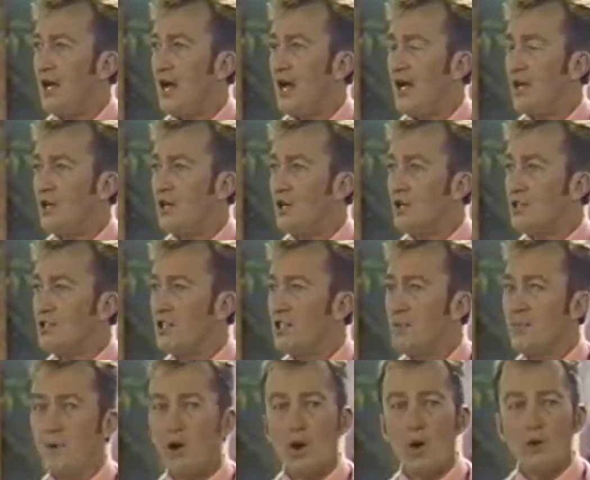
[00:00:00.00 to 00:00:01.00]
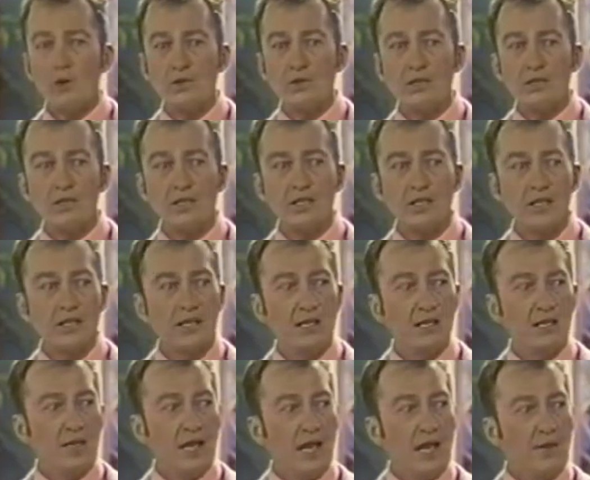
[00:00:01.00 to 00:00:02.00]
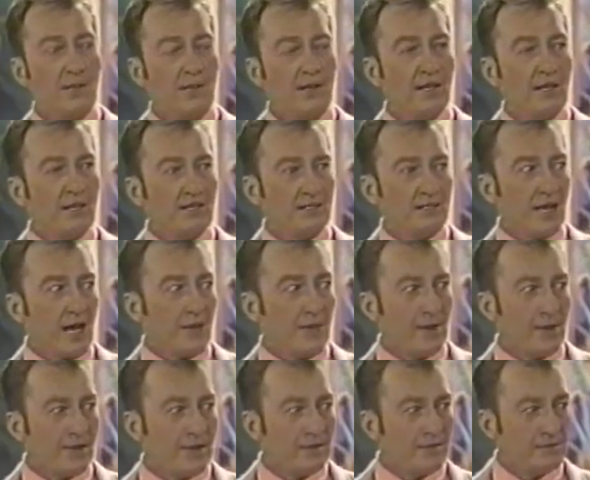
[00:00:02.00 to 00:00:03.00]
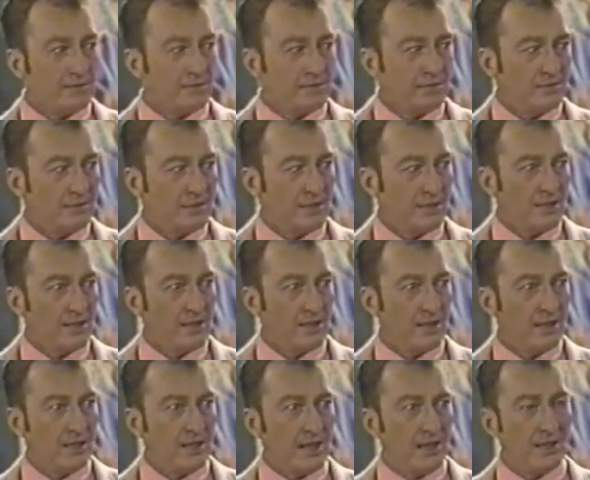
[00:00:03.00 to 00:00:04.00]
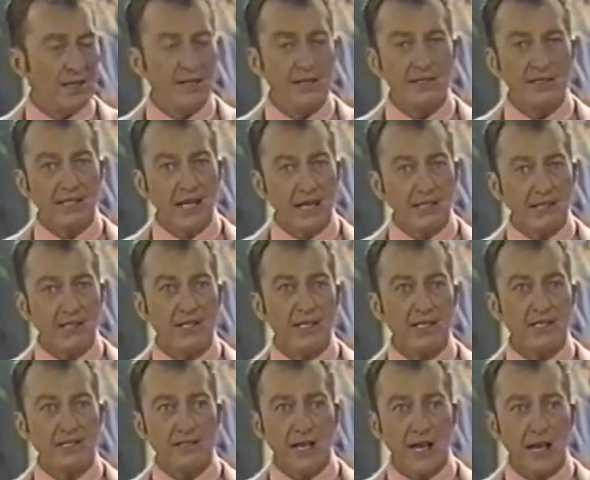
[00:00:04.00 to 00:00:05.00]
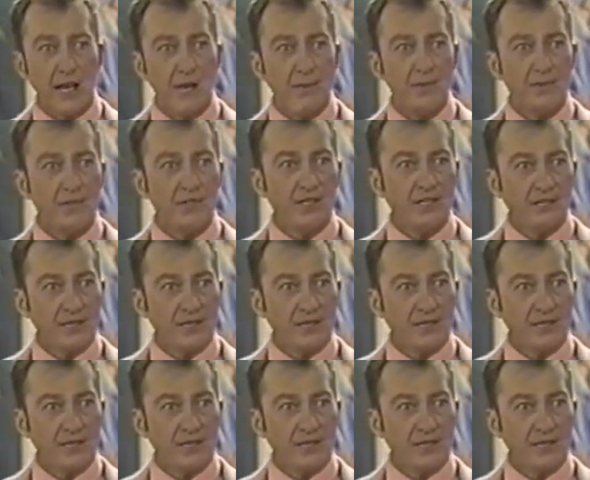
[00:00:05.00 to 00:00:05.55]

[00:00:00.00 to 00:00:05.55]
And he looks at the bones, and he begins sobbing. And in the session he sobs. He